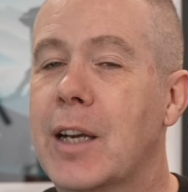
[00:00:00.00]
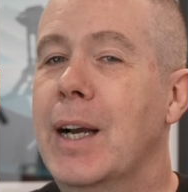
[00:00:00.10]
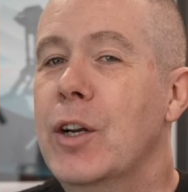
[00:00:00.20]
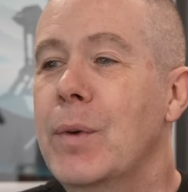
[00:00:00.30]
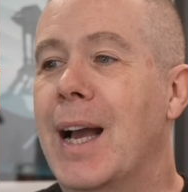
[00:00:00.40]
Now,
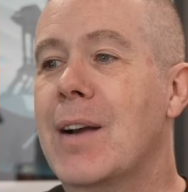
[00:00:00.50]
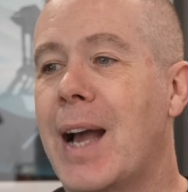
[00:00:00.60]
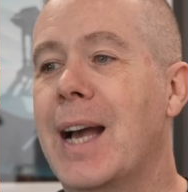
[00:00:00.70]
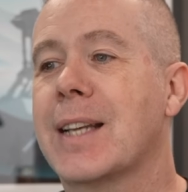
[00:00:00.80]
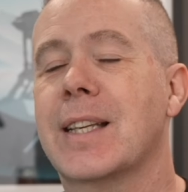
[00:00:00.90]
I don't
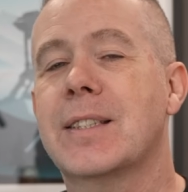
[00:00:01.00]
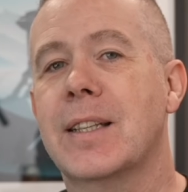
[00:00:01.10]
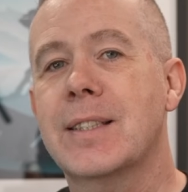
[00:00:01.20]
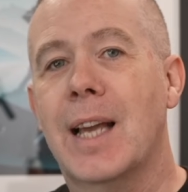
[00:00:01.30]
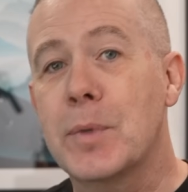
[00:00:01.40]
have access to
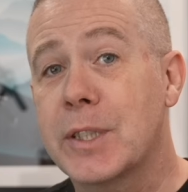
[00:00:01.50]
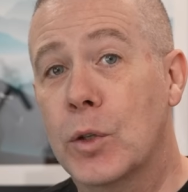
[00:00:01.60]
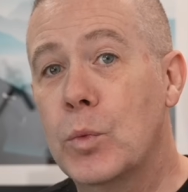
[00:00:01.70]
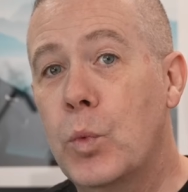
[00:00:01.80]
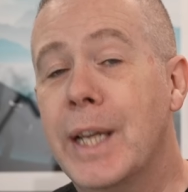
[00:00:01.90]
this. I'm
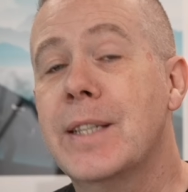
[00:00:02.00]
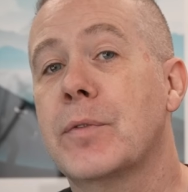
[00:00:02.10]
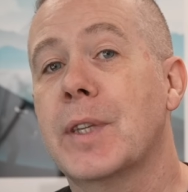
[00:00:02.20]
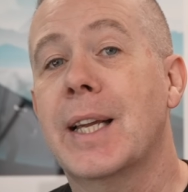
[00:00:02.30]
still waiting for